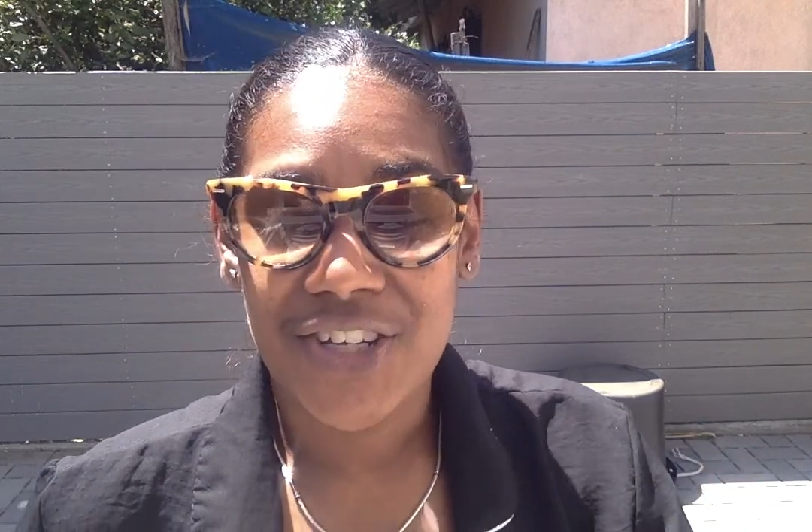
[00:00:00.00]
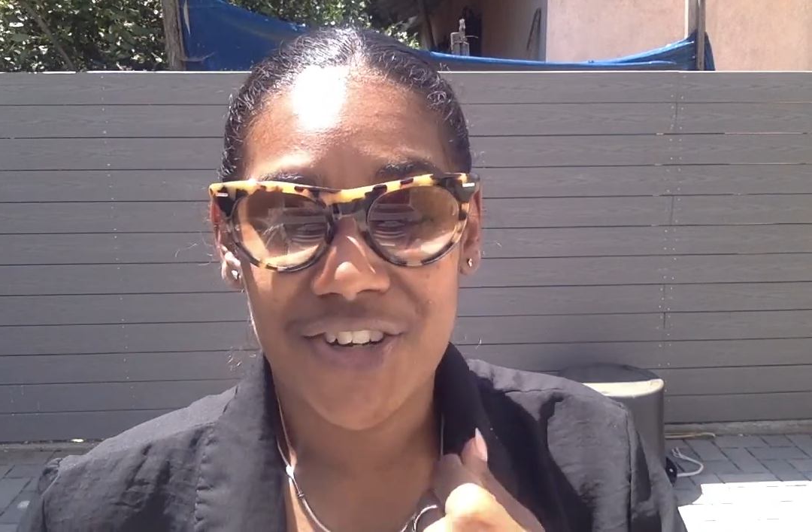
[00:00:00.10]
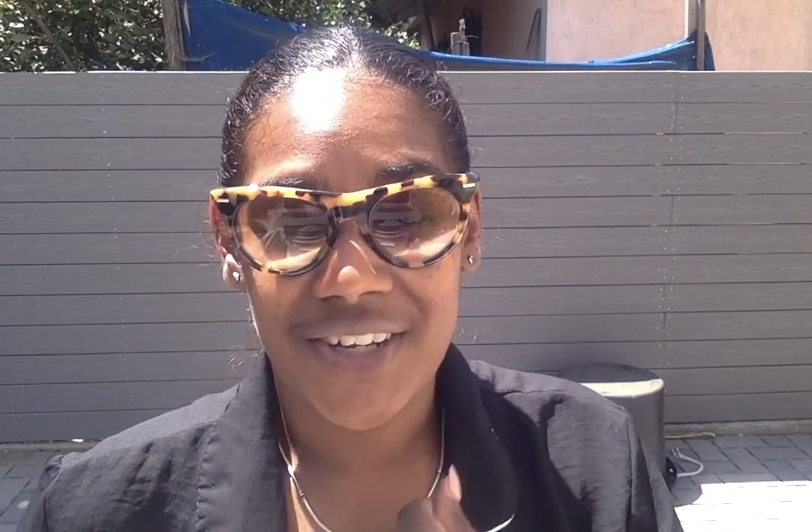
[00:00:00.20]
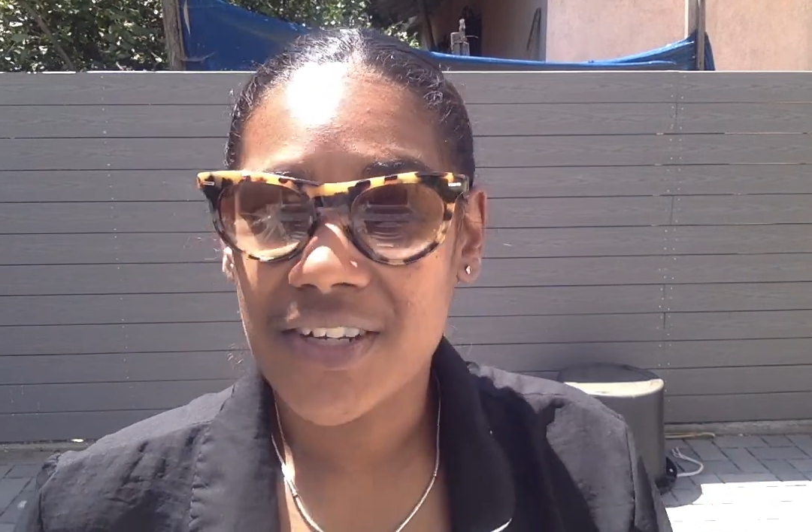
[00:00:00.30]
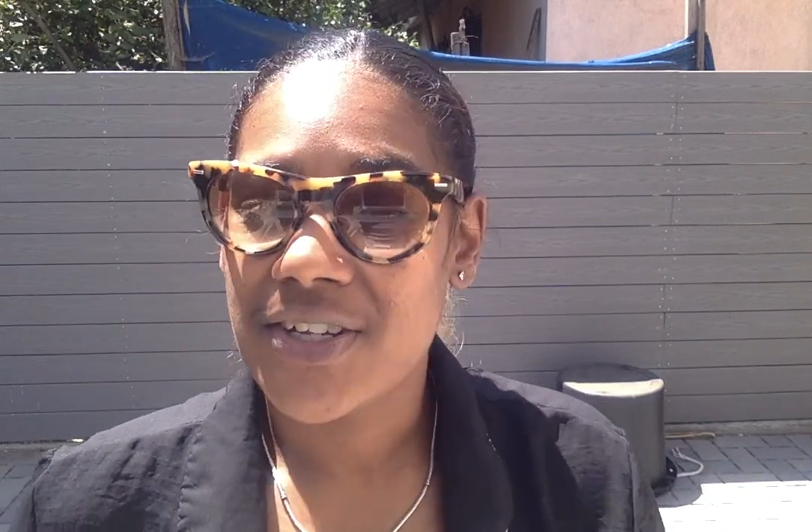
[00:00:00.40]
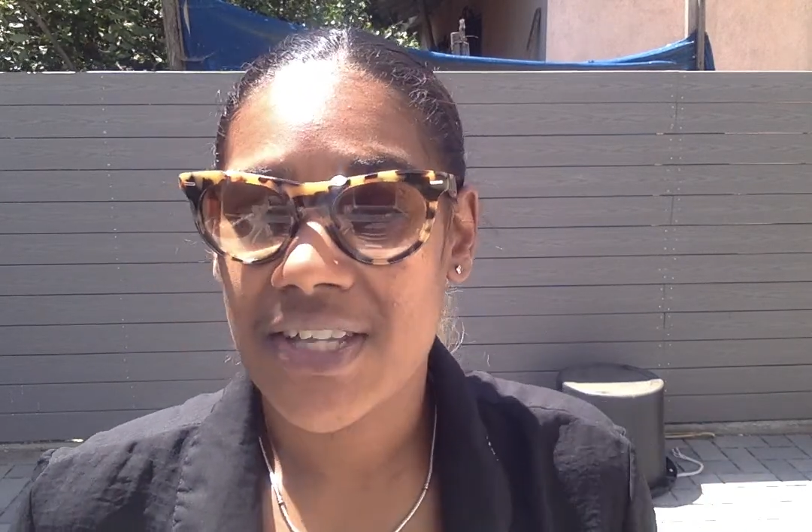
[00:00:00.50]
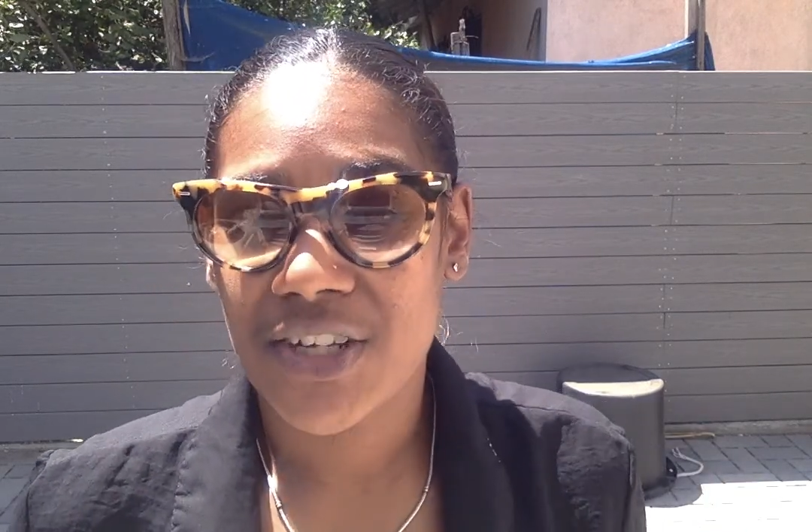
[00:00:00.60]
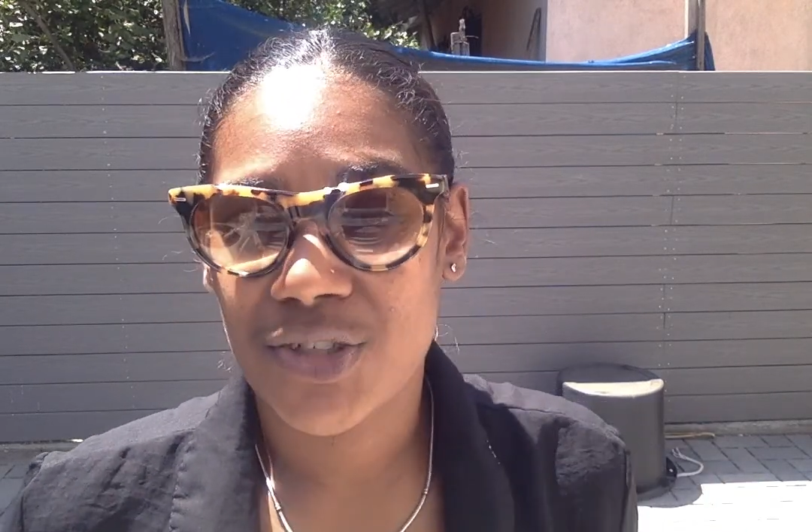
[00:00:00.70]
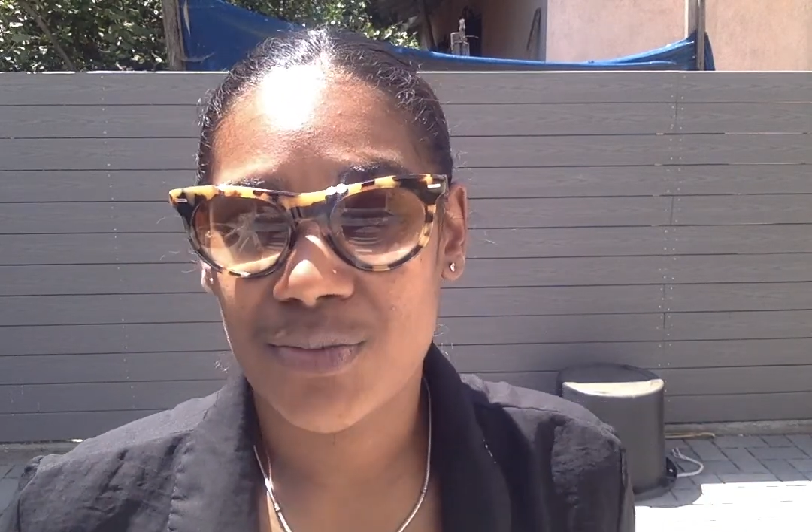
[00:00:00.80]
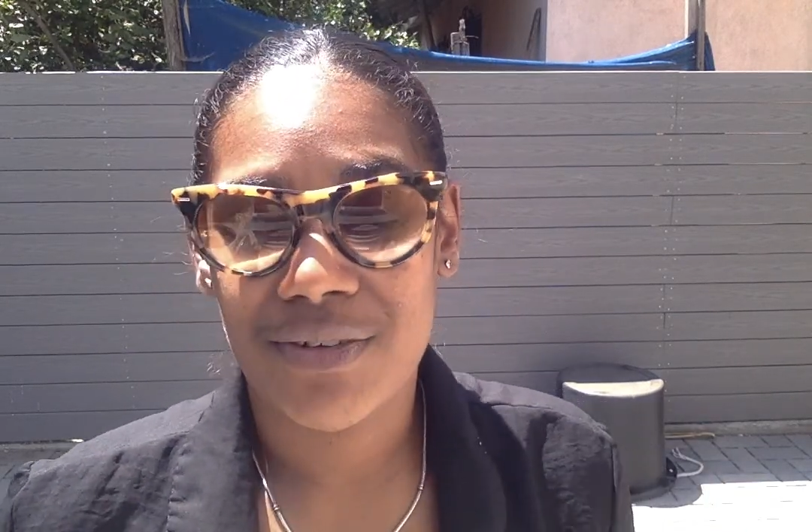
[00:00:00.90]
your inner
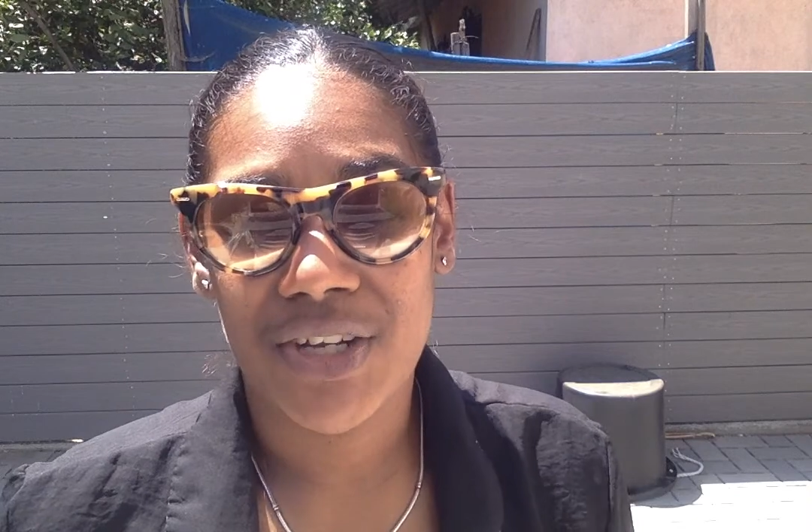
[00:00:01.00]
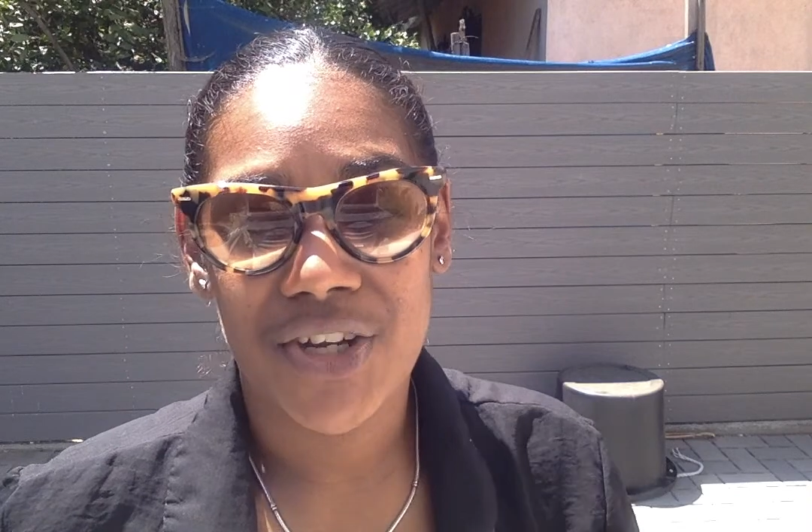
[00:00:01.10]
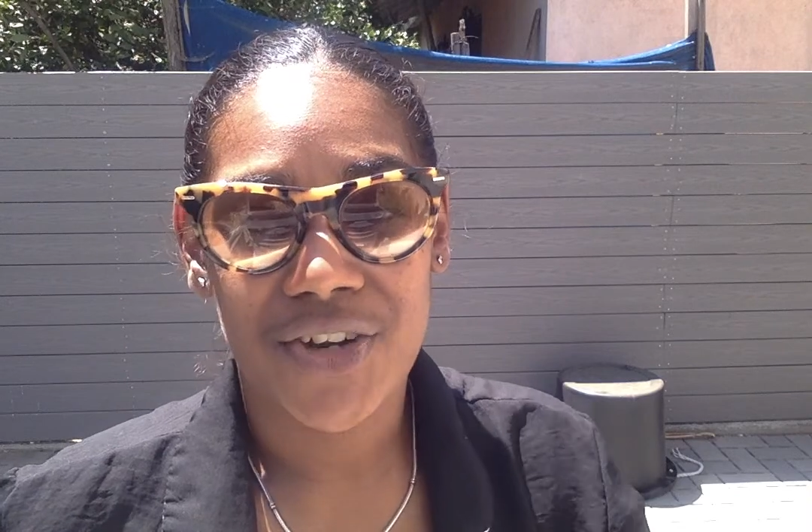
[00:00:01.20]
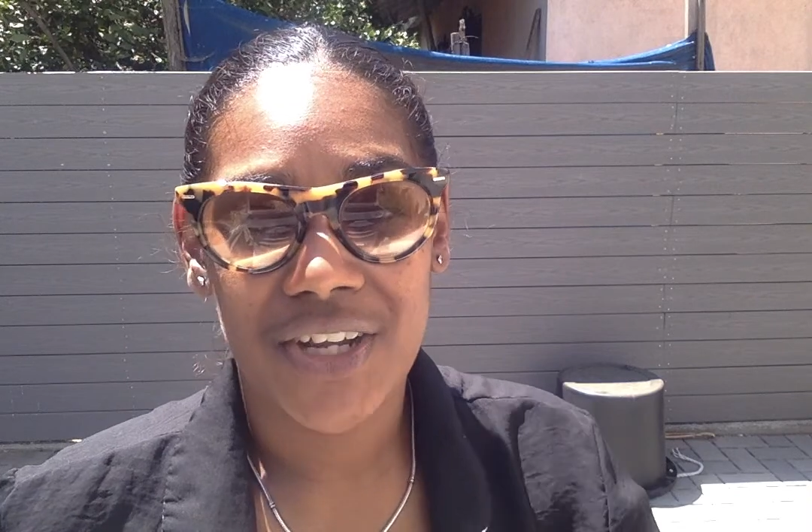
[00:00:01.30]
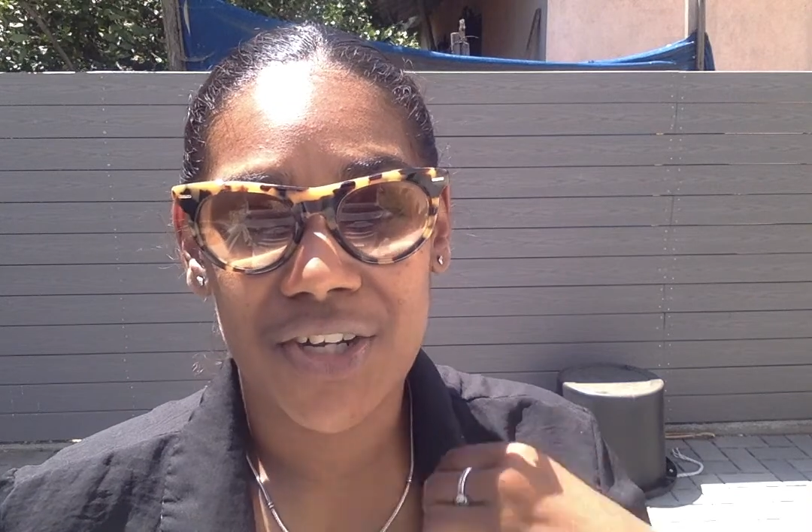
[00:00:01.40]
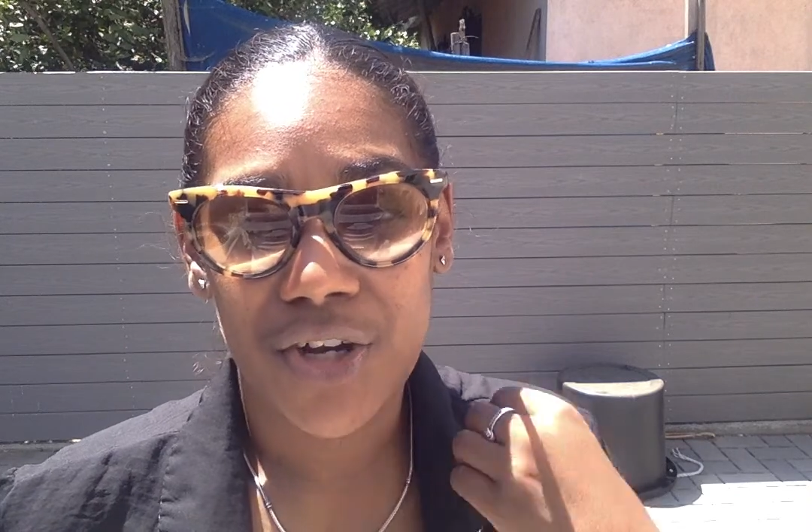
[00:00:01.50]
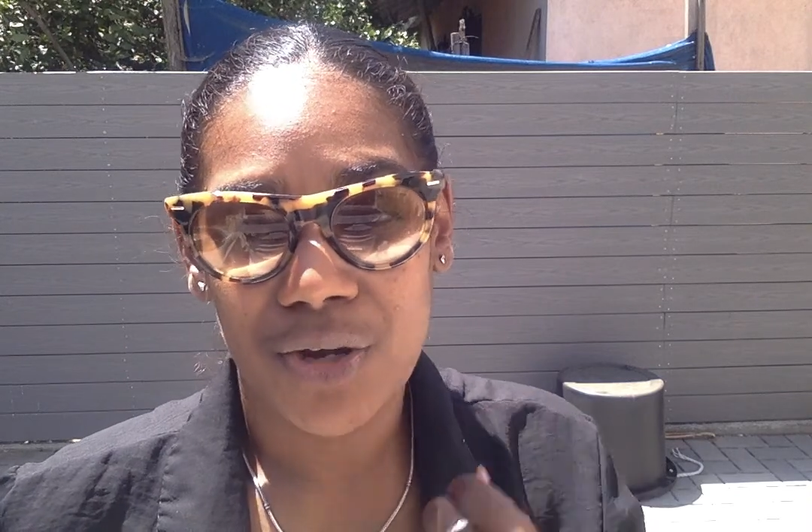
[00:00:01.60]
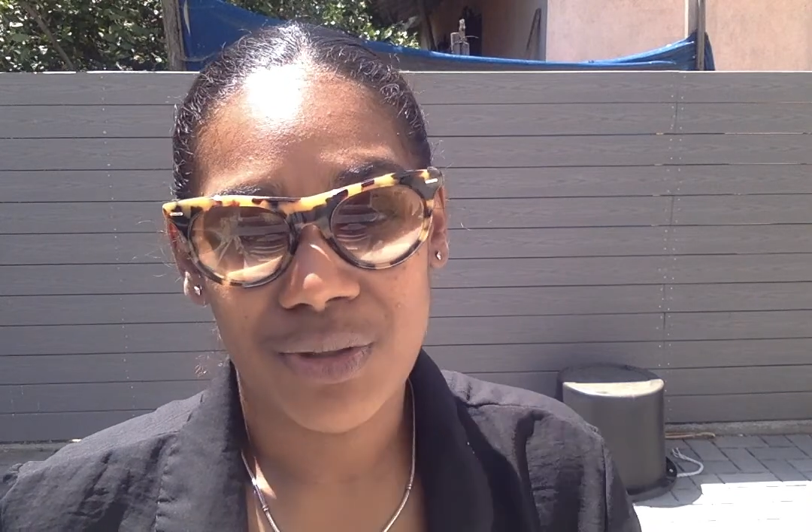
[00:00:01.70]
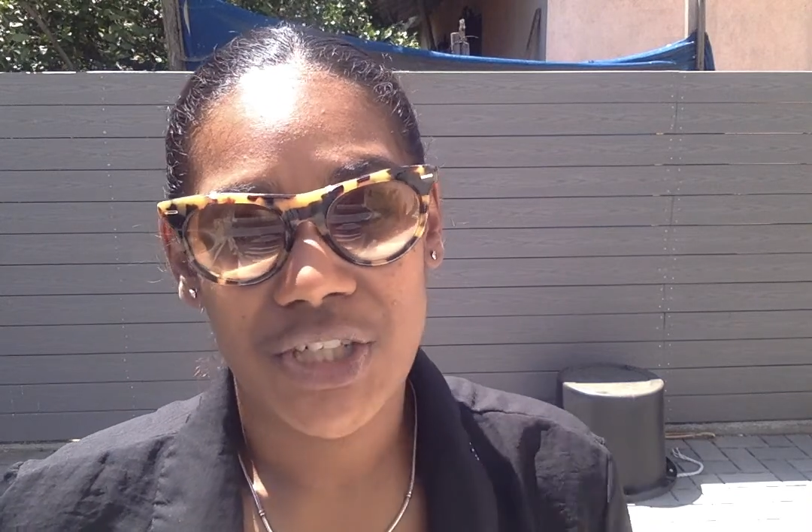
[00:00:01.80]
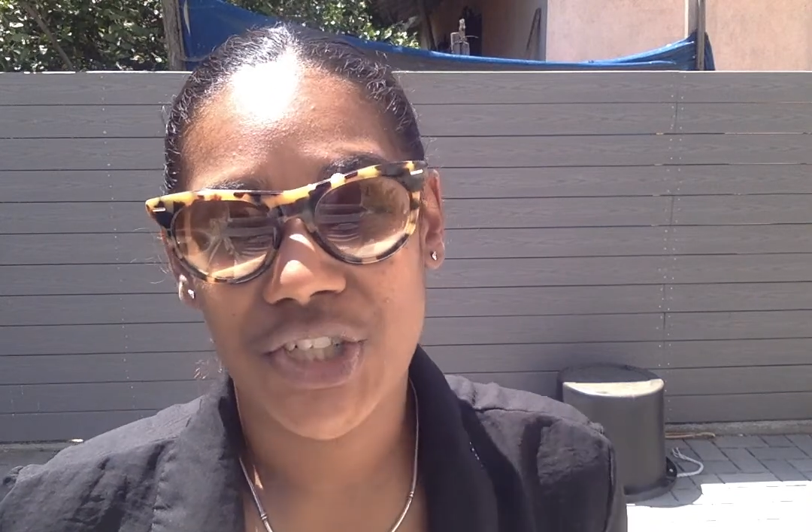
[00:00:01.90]
sanctuary, your inner
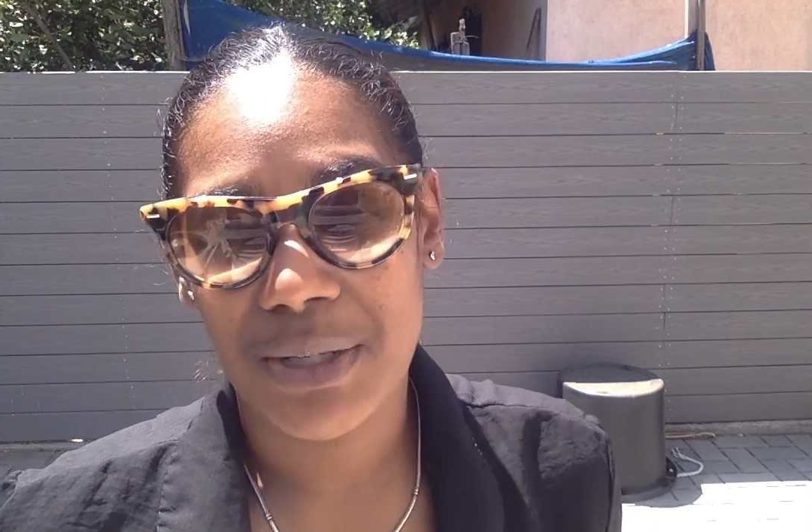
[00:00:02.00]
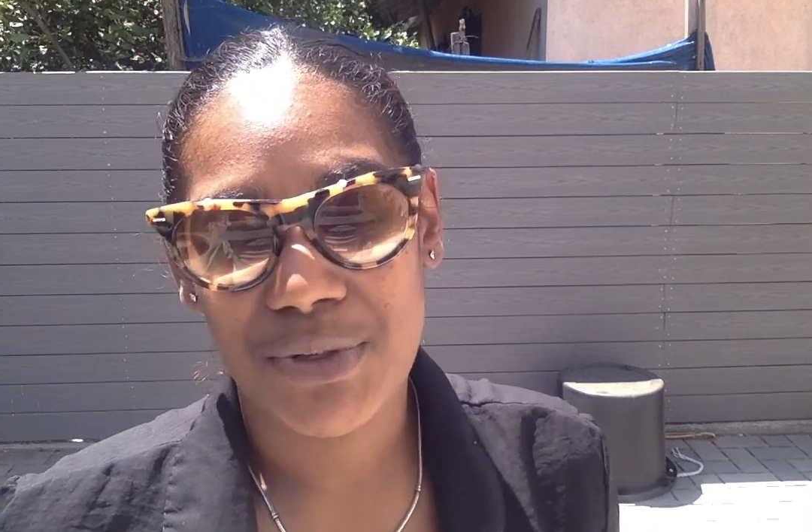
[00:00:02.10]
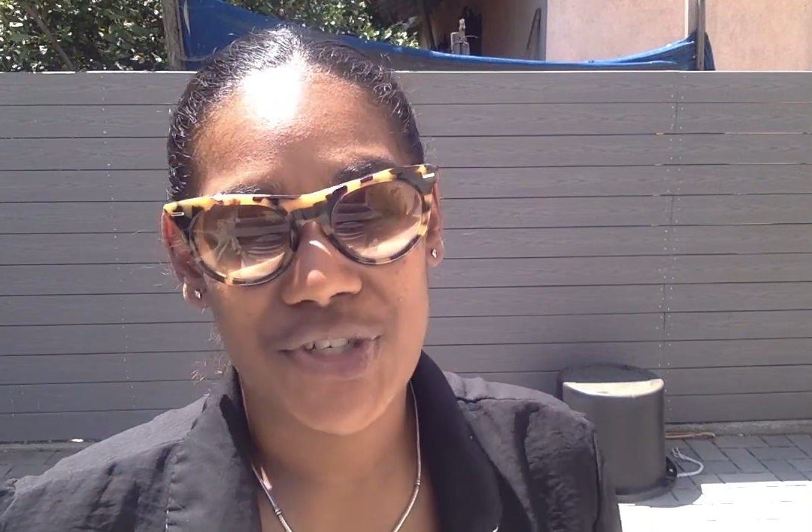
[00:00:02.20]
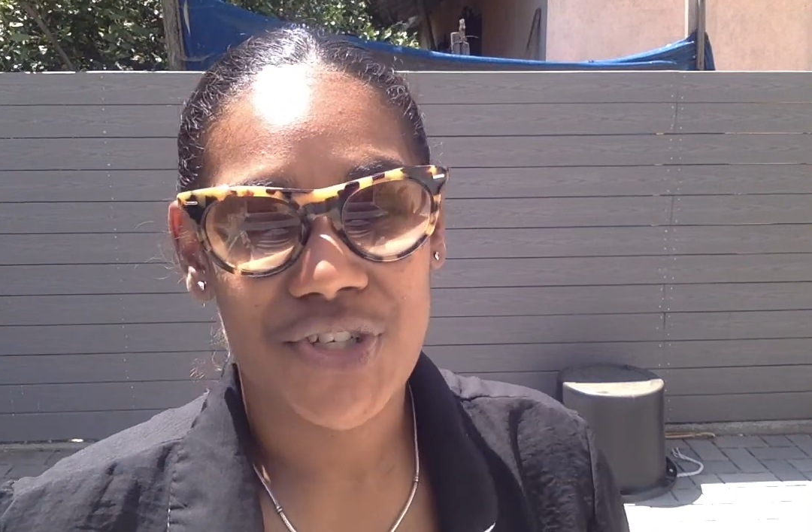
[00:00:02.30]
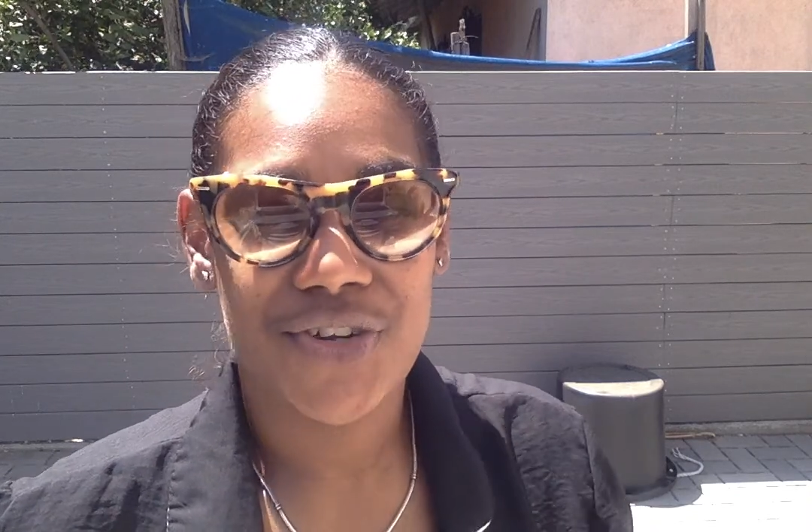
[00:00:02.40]
holy chambers,